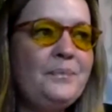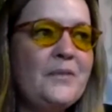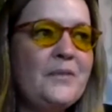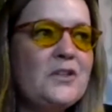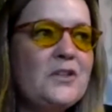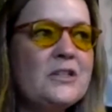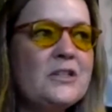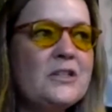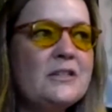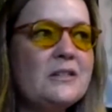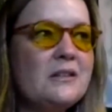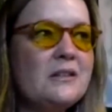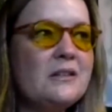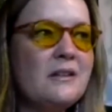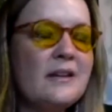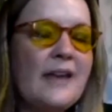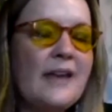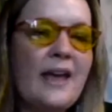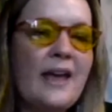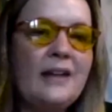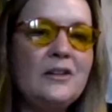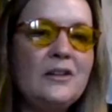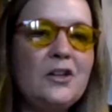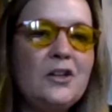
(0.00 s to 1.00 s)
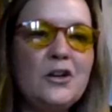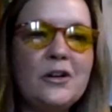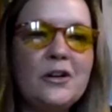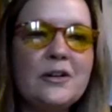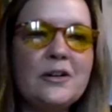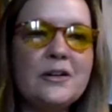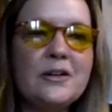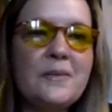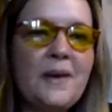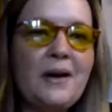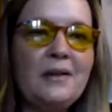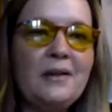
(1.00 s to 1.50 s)
just again learned
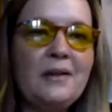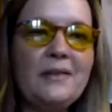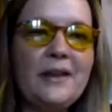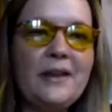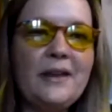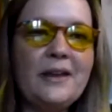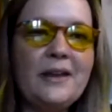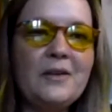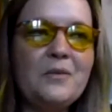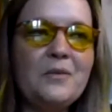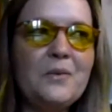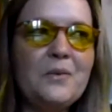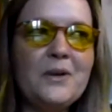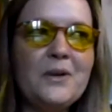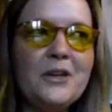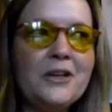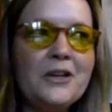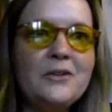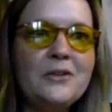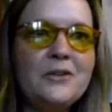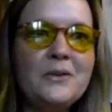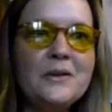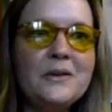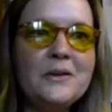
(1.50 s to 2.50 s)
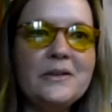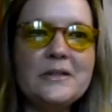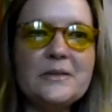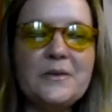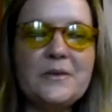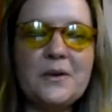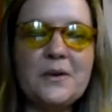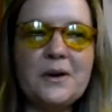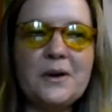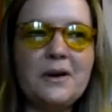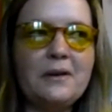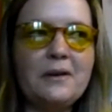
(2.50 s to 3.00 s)
about like, what are you doing this
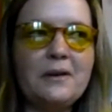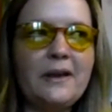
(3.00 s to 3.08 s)
for?